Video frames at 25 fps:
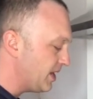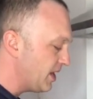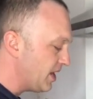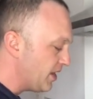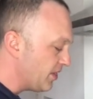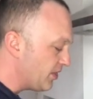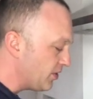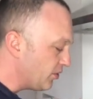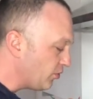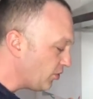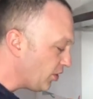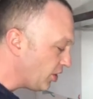
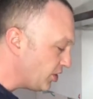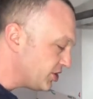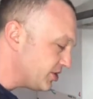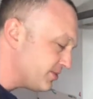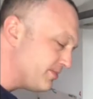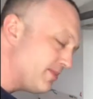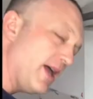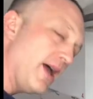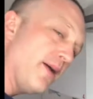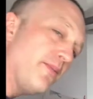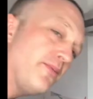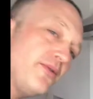the roast
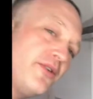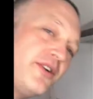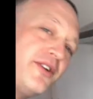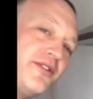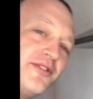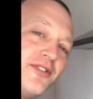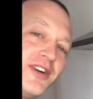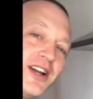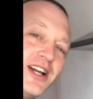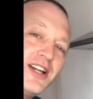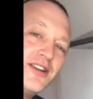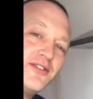peppery
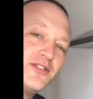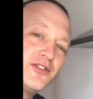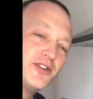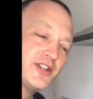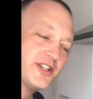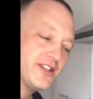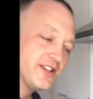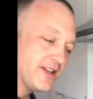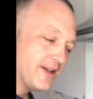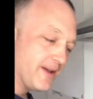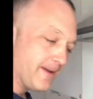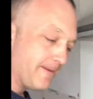flavour
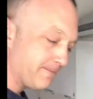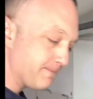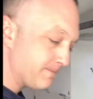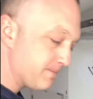in there.